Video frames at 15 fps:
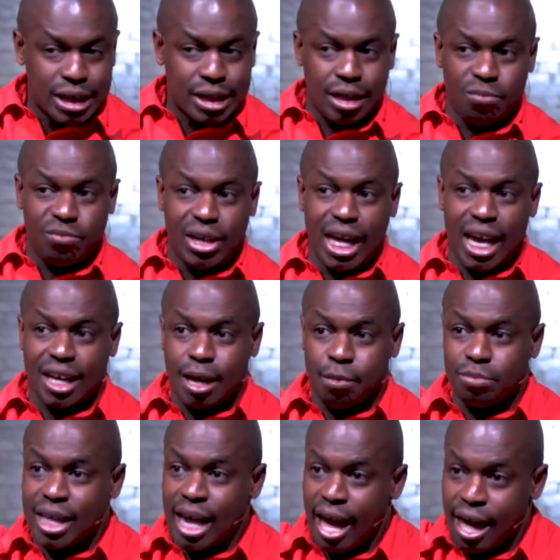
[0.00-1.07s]
Stephanie had
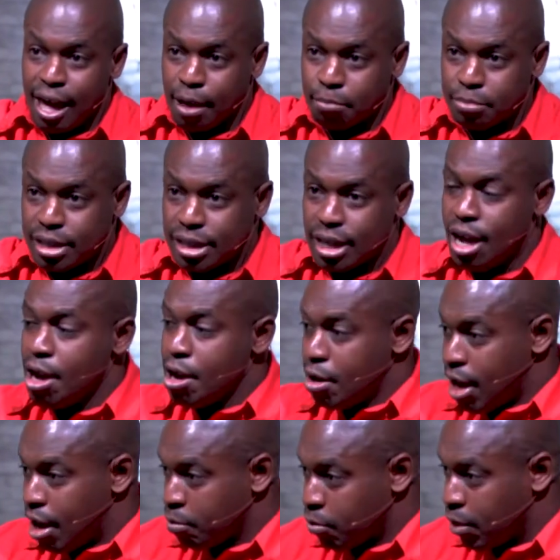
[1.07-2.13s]
kept tabs
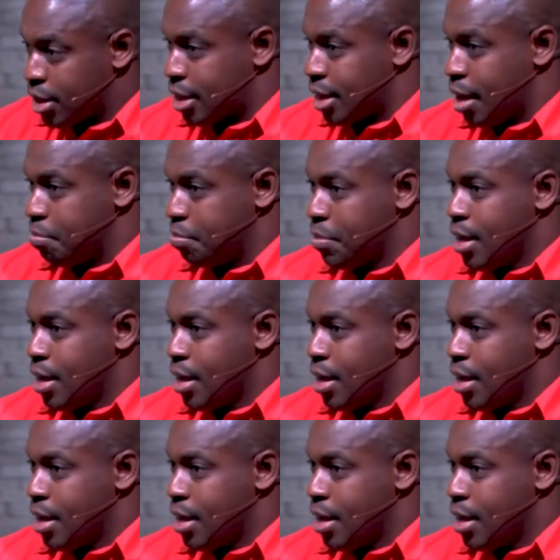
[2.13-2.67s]
with them.